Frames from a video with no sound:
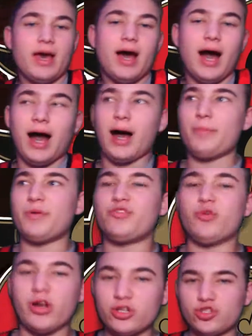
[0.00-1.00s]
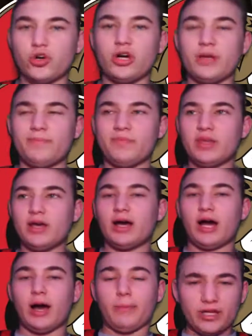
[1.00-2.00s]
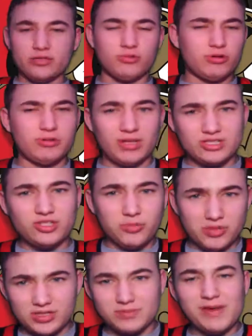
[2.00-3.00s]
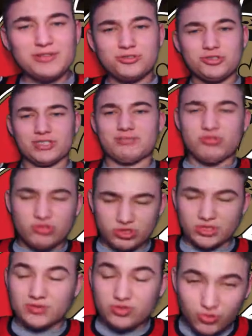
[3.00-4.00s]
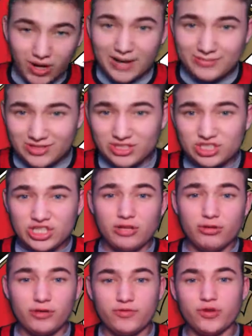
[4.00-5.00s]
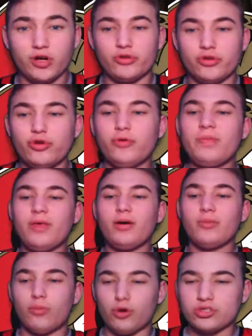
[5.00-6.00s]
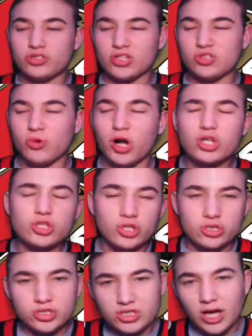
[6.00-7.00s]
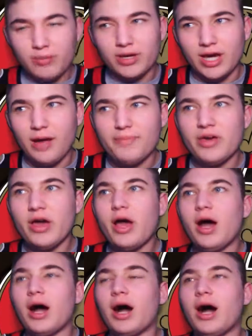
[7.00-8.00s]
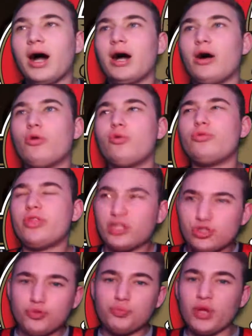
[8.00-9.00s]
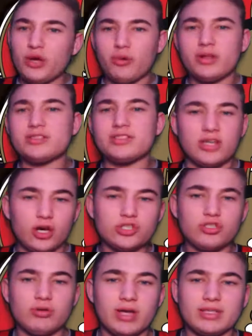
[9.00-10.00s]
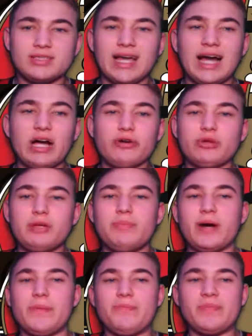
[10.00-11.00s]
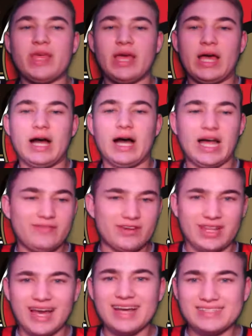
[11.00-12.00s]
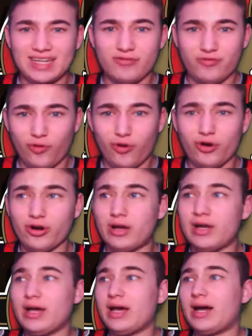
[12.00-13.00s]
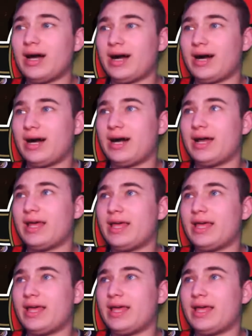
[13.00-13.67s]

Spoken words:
If you want to join, let's start with this. Make sure to subscribe to the channel if you are new. More Sens Watchalongs coming up. They do play Wednesday also against Calgary, but I have a class at 4. And